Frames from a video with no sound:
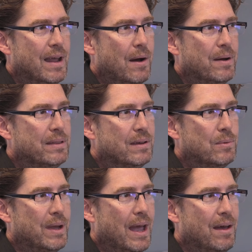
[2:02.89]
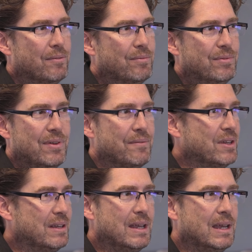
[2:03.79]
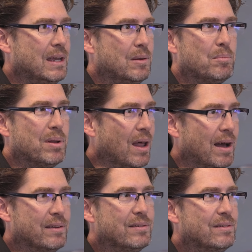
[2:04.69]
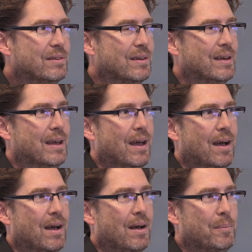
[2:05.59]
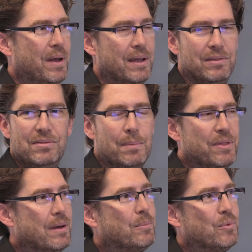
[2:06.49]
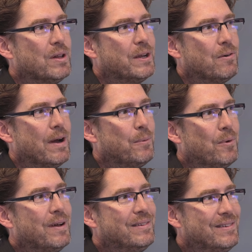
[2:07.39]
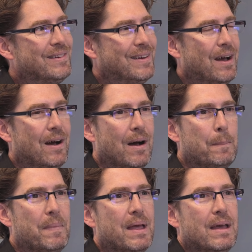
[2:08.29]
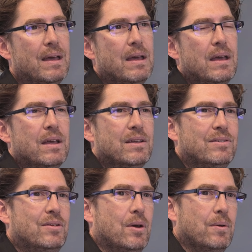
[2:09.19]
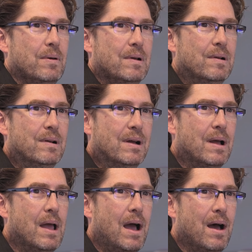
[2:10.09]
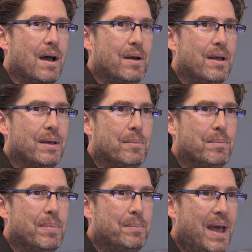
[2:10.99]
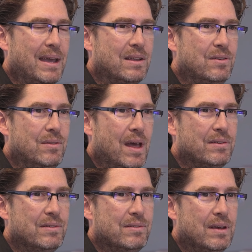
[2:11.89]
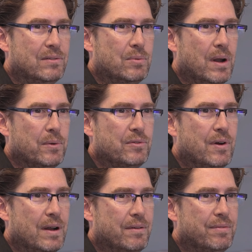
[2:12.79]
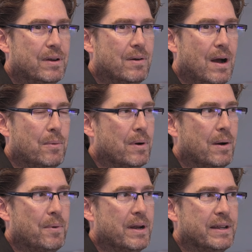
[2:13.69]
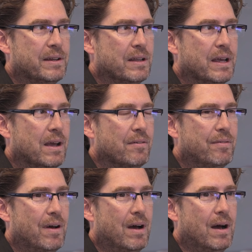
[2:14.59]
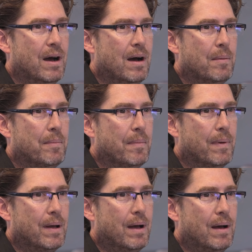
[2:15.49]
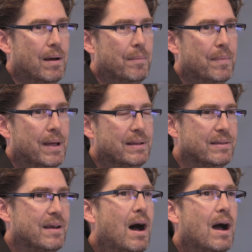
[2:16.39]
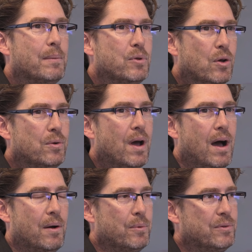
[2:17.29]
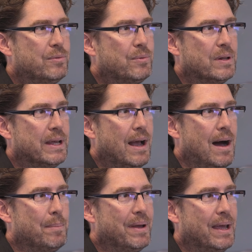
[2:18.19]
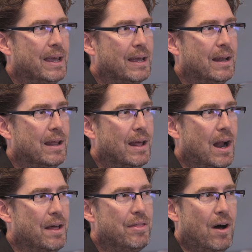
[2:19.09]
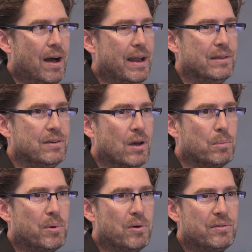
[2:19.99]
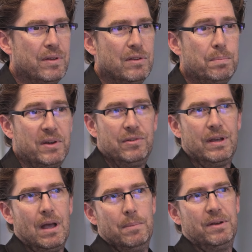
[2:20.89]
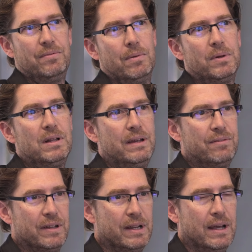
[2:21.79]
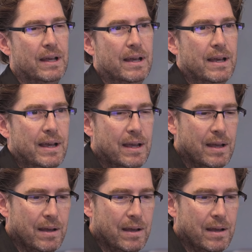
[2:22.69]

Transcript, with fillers: now I think we have 17 plus, um, and some of them really great ones. Um, so, uh, it, but back in 2006, when I was trying to figure out where I wanted to live, um, um, at the time, NODA was really hopping, and, and I thought as a young person, especially coming from Cleveland, uh,